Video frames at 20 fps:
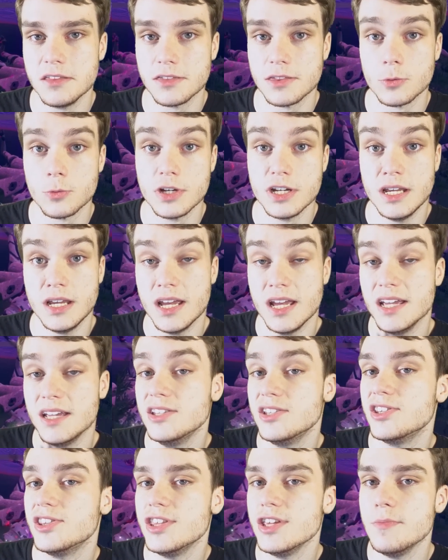3
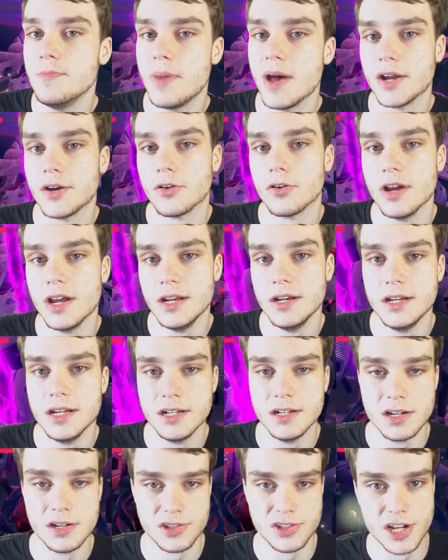is the better
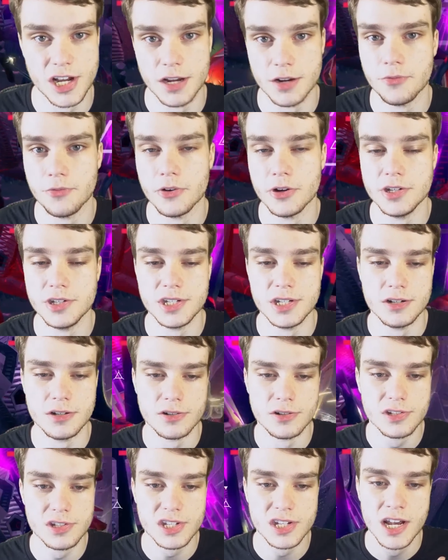ending to Sonic
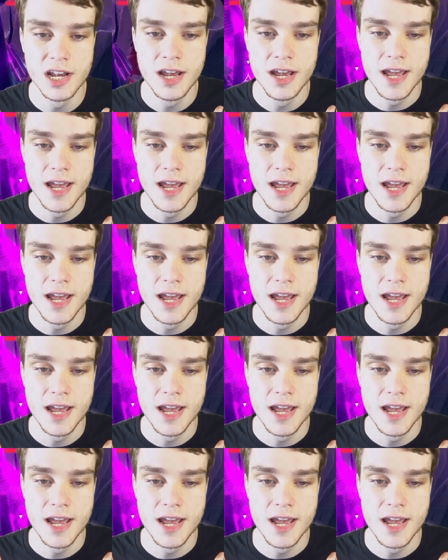Frontiers.